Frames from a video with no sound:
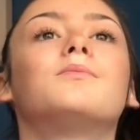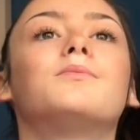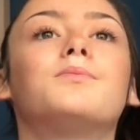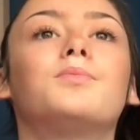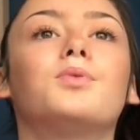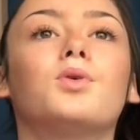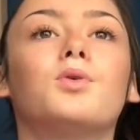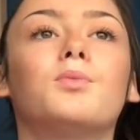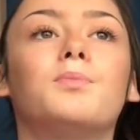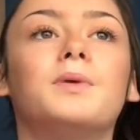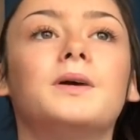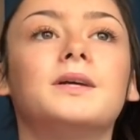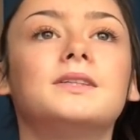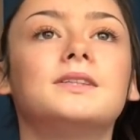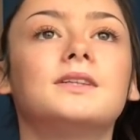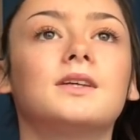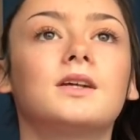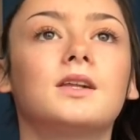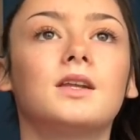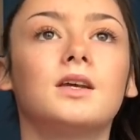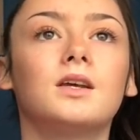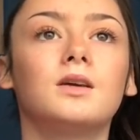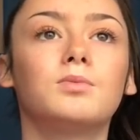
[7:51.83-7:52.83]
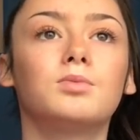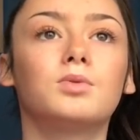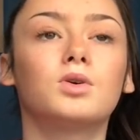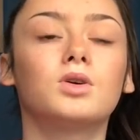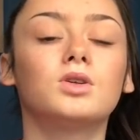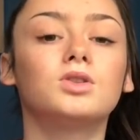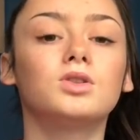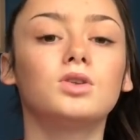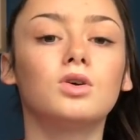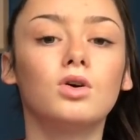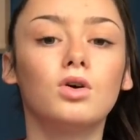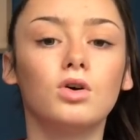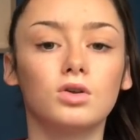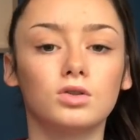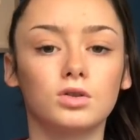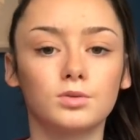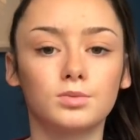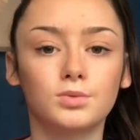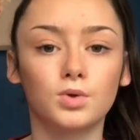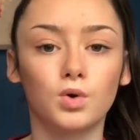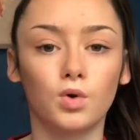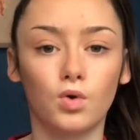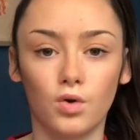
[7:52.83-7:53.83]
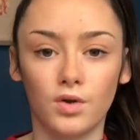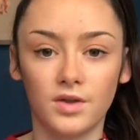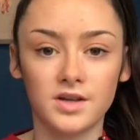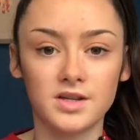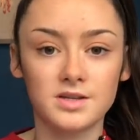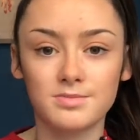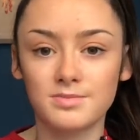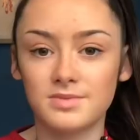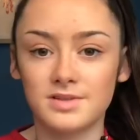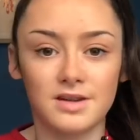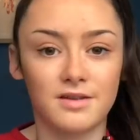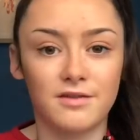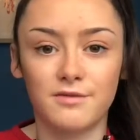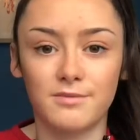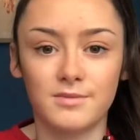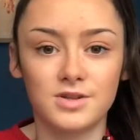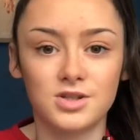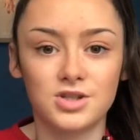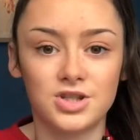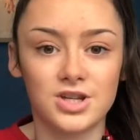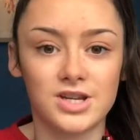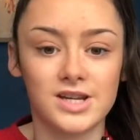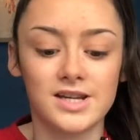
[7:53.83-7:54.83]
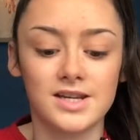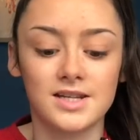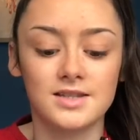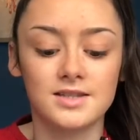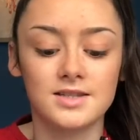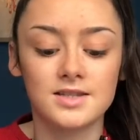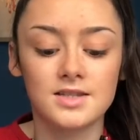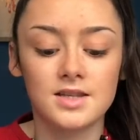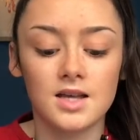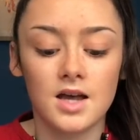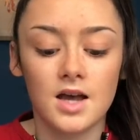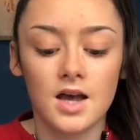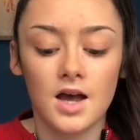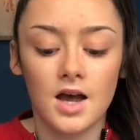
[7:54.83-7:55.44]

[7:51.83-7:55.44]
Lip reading: But basically, because you're hooked up to all these different machines,